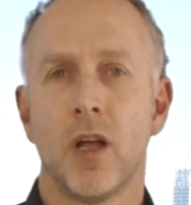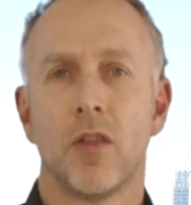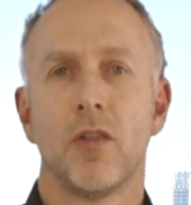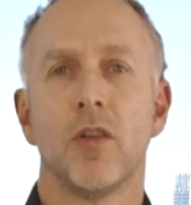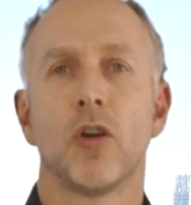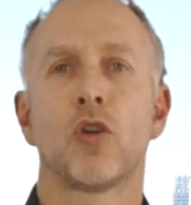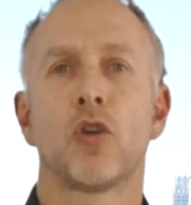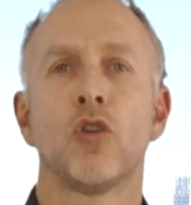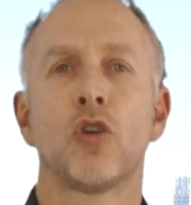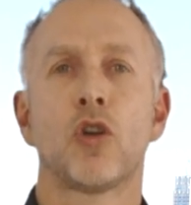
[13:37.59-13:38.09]

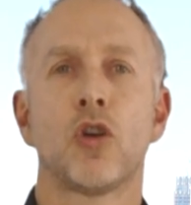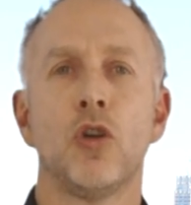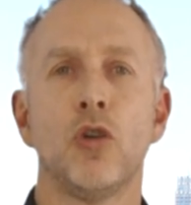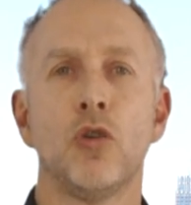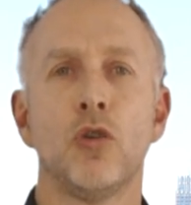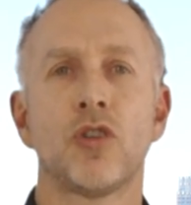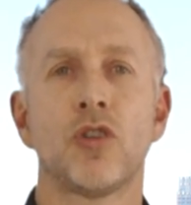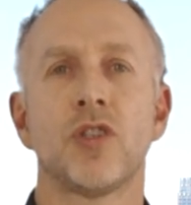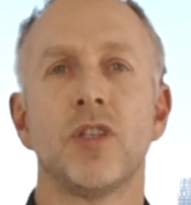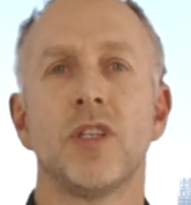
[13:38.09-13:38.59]
The
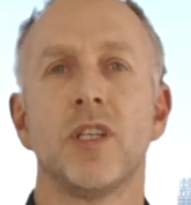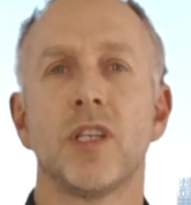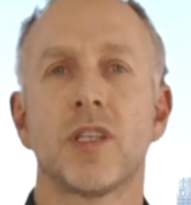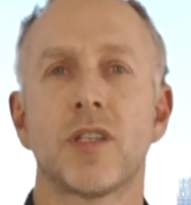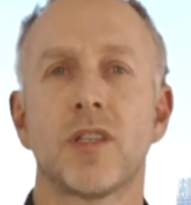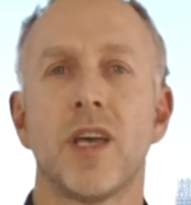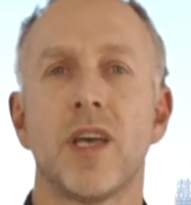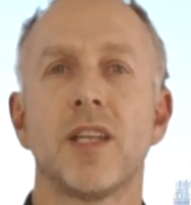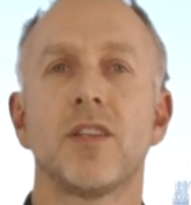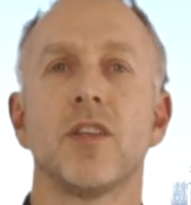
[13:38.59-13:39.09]
conclusion
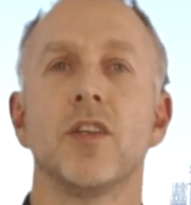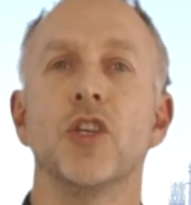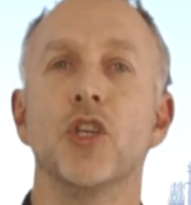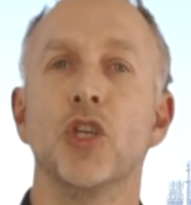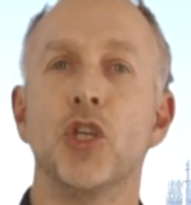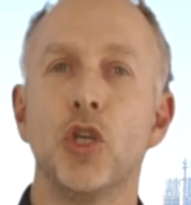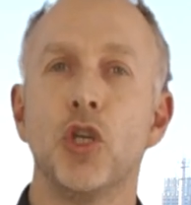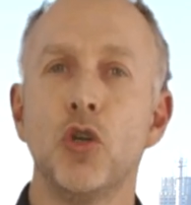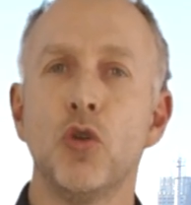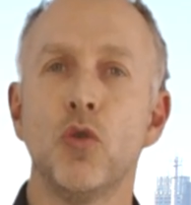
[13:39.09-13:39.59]
is that
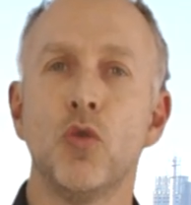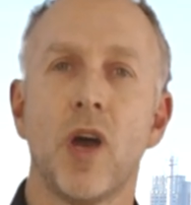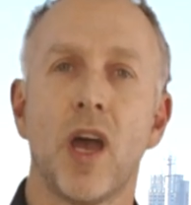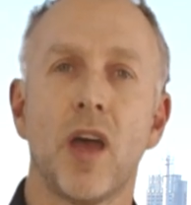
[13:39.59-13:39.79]
you